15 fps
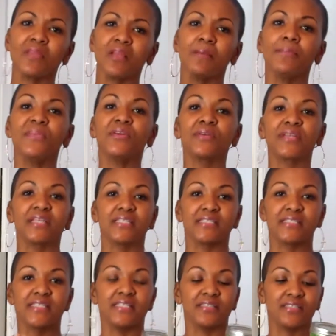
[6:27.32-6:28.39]

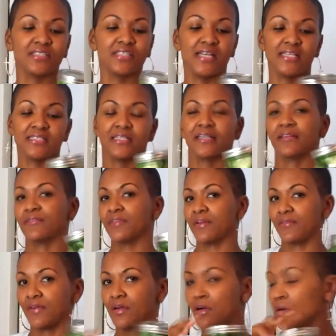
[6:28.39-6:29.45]
mucus in the chest, like if you
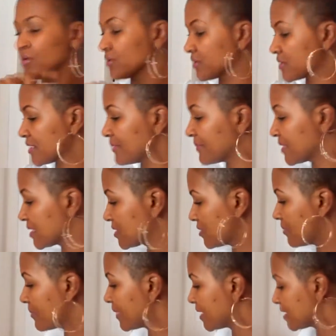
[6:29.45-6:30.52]
have a cold or something,
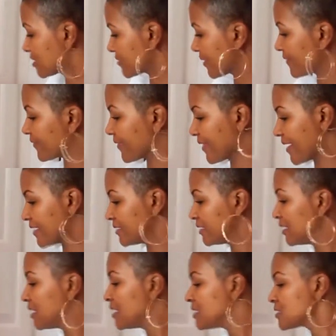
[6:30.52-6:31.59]
so mint is great for
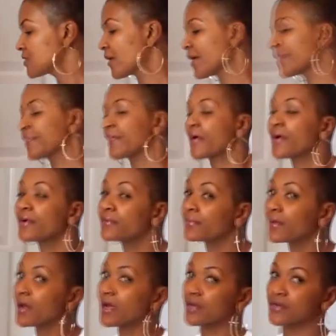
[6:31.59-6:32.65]
that. So our third
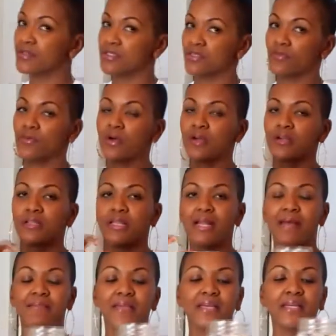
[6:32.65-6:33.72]
water is a water that
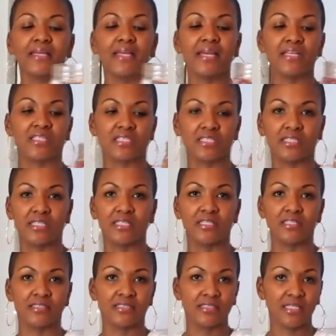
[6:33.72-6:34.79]
I make occasionally, and
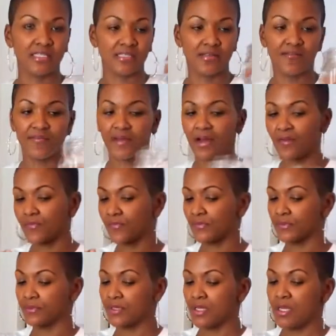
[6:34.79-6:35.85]
it doesn't involve fruit.